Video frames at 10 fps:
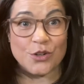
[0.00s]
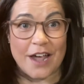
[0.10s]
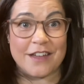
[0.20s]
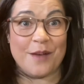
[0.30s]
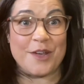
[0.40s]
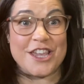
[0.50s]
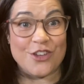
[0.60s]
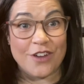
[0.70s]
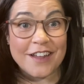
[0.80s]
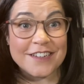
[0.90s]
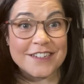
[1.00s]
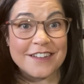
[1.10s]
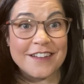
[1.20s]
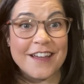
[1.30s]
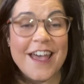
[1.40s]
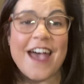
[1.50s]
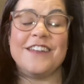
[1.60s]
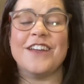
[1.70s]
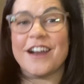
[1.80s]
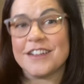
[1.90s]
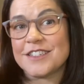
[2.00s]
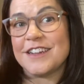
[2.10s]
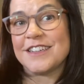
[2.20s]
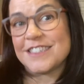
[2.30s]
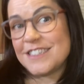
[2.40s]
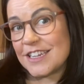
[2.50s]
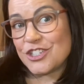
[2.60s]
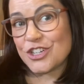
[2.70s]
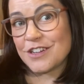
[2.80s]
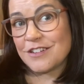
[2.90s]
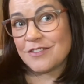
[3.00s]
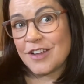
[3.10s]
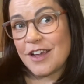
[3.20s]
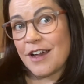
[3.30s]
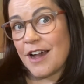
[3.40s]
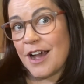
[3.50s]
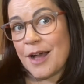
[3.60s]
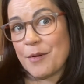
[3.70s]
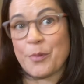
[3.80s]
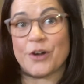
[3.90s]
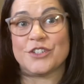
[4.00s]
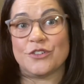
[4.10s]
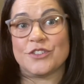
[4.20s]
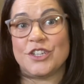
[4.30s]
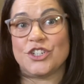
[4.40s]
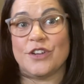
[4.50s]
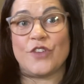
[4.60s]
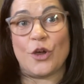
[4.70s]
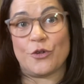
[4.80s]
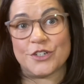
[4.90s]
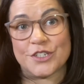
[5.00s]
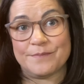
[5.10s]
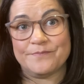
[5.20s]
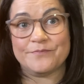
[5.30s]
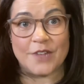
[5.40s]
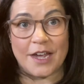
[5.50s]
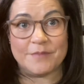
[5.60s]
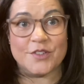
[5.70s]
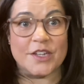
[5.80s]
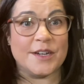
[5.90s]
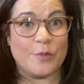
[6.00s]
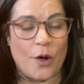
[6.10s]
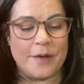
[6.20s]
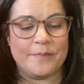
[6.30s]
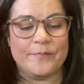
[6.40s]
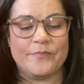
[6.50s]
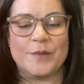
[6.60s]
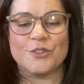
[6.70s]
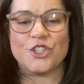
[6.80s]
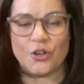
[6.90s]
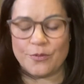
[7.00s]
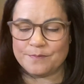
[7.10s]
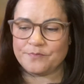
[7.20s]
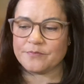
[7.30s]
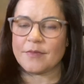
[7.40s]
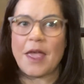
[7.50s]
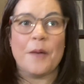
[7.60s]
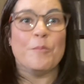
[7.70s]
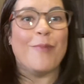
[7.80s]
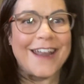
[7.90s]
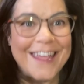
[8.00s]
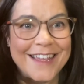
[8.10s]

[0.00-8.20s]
economic unit and not as an extension, uh, a personal extension of the owners. Okay, so that's number one. Number two, money.